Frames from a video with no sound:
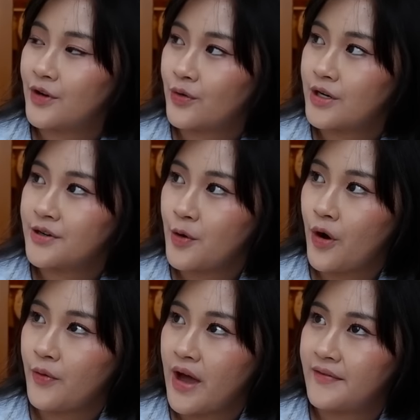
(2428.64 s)
if you're wondering
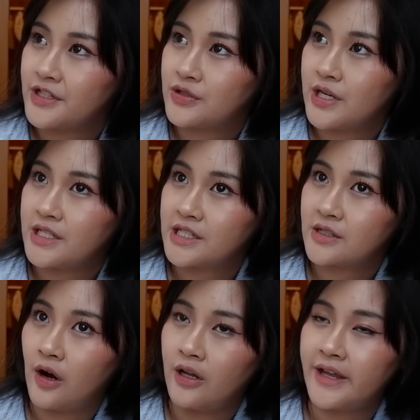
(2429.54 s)
why we have a street
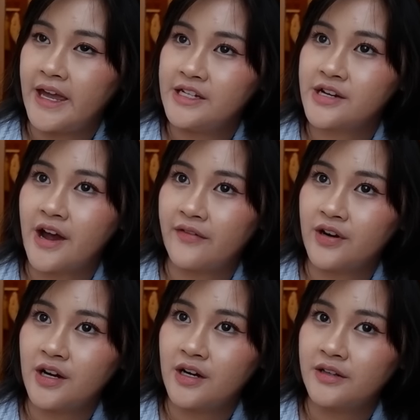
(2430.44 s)
just called Asia
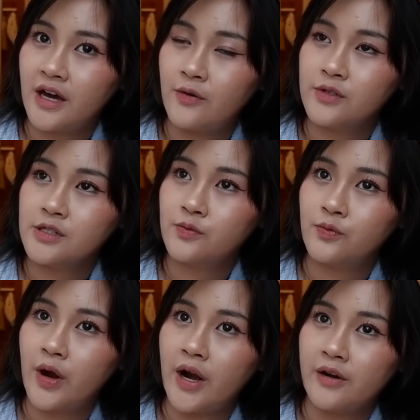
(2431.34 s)
Africa, that was
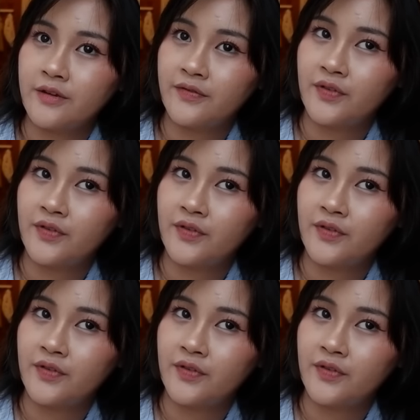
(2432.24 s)
where the